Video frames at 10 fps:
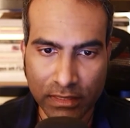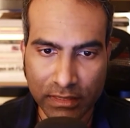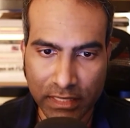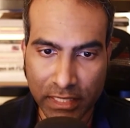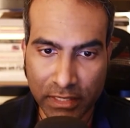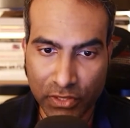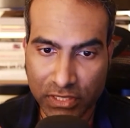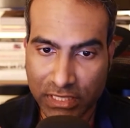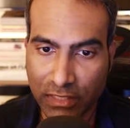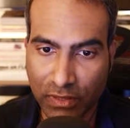They
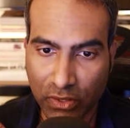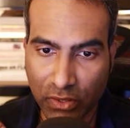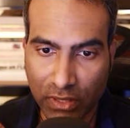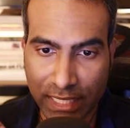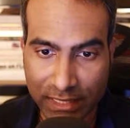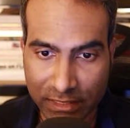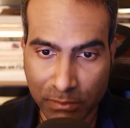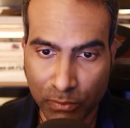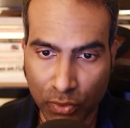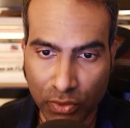receive a lot less
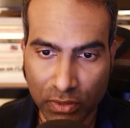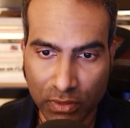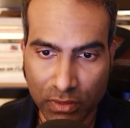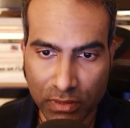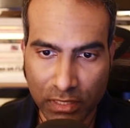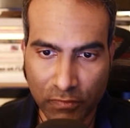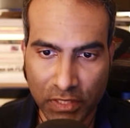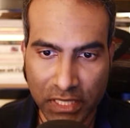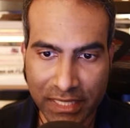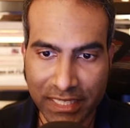support if
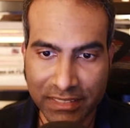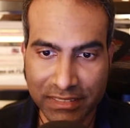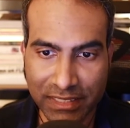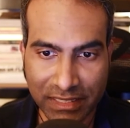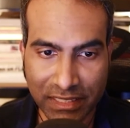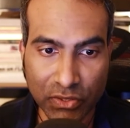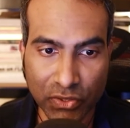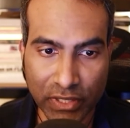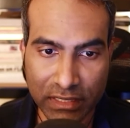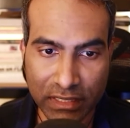their case is
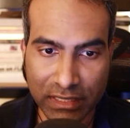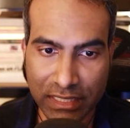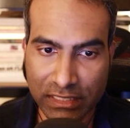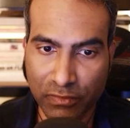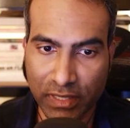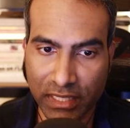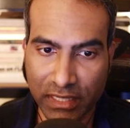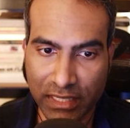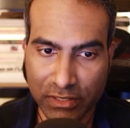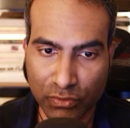incorrectly classified
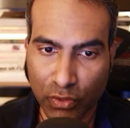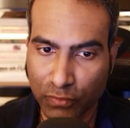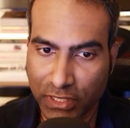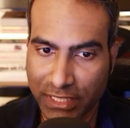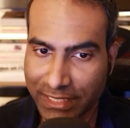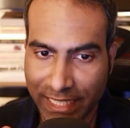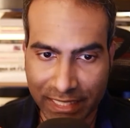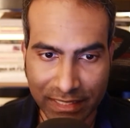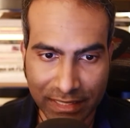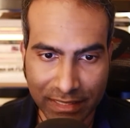as wrongfully
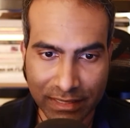detained.